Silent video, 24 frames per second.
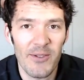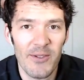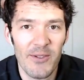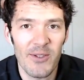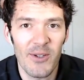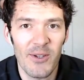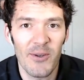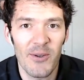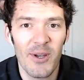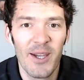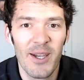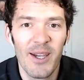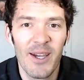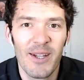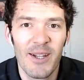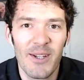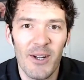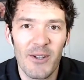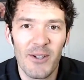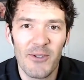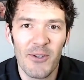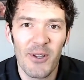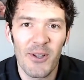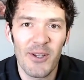So
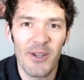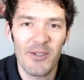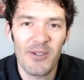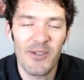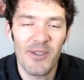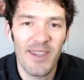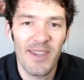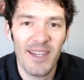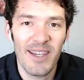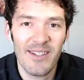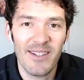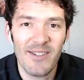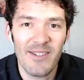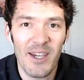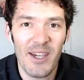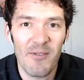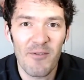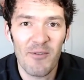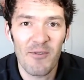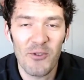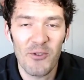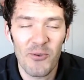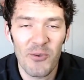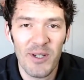Dr. Ellis, thanks again
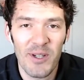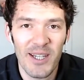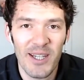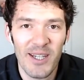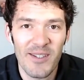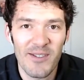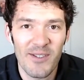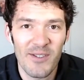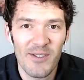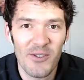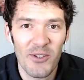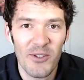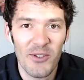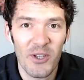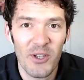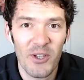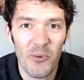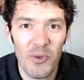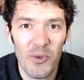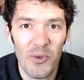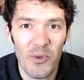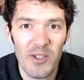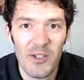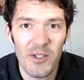for joining us and sharing
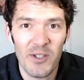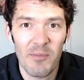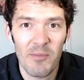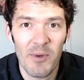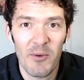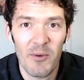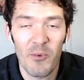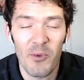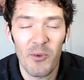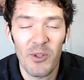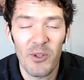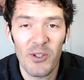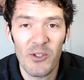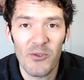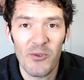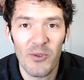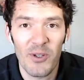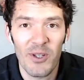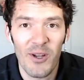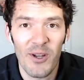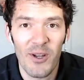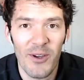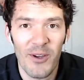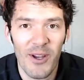your wisdom. I really
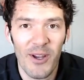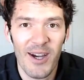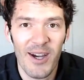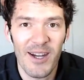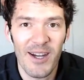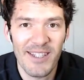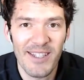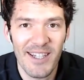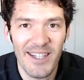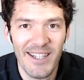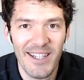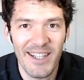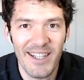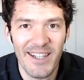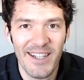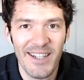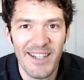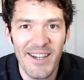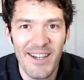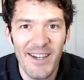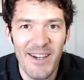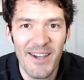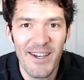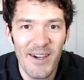enjoyed all the content and
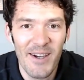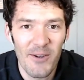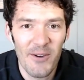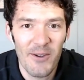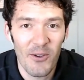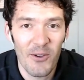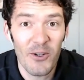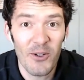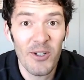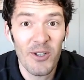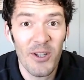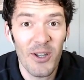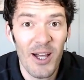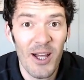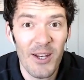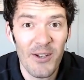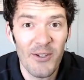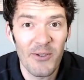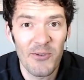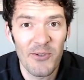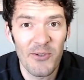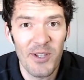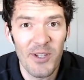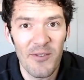learned a lot of
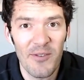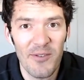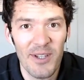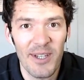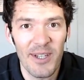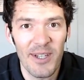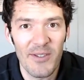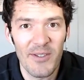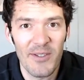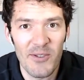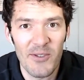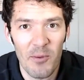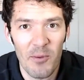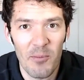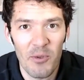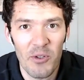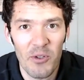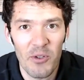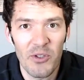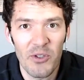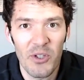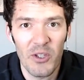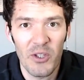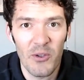new stuff today. So I
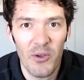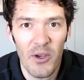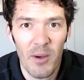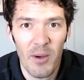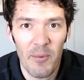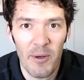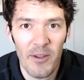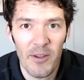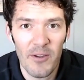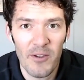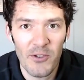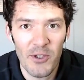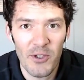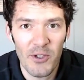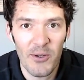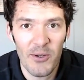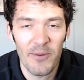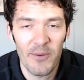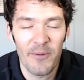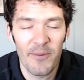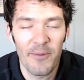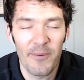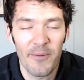appreciate you coming on the show.